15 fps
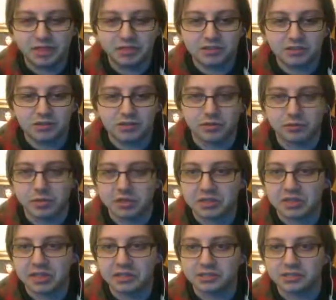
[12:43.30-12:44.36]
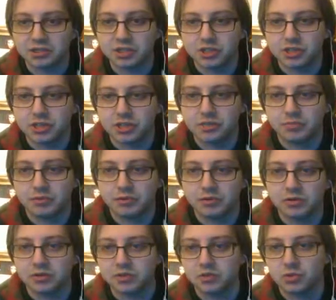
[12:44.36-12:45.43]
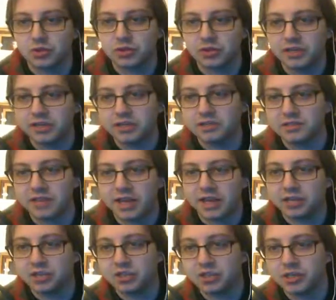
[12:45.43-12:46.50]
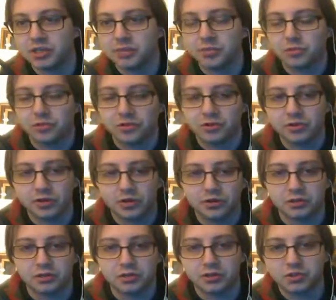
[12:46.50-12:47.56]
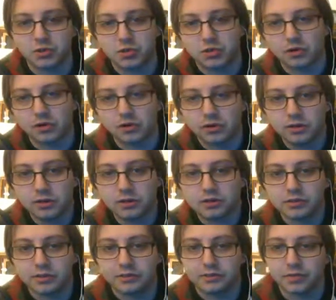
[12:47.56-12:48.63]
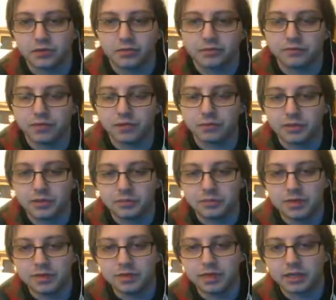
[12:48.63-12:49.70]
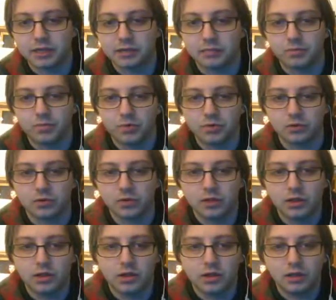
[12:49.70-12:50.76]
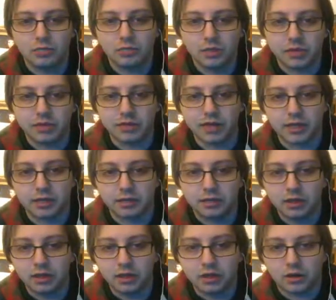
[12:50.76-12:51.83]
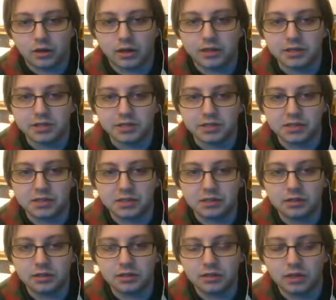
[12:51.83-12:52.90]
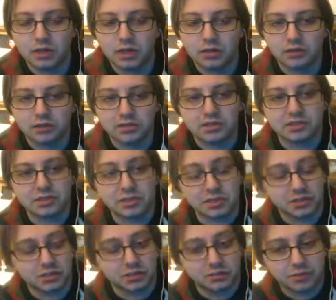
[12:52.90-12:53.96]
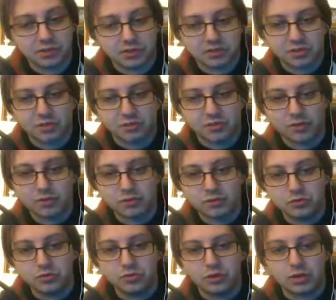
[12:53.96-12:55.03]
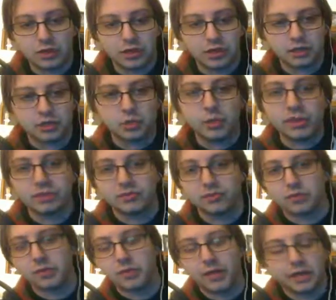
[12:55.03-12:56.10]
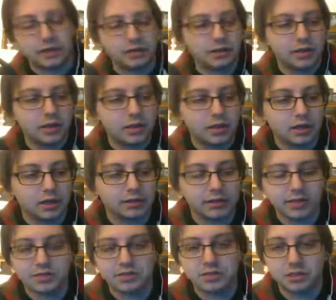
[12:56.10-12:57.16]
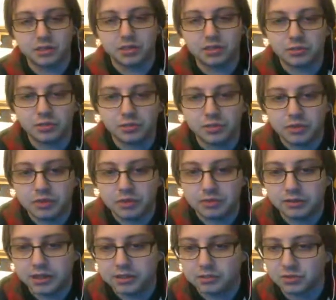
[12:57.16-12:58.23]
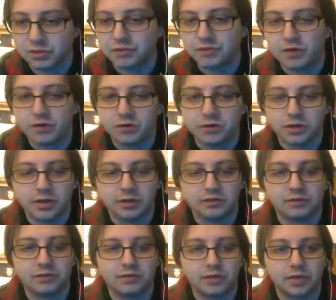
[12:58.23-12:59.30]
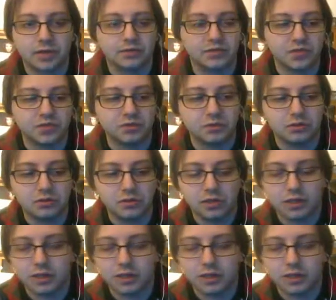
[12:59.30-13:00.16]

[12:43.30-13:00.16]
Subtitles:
So big thanks to Gkeeper. His Twitter is at Gkeeper30_. So definitely go and follow him and thank him for picking that. Our indie scene. This is going to be the start of our new tweaked format. Less WWE, less Ring of Honor kind of deal.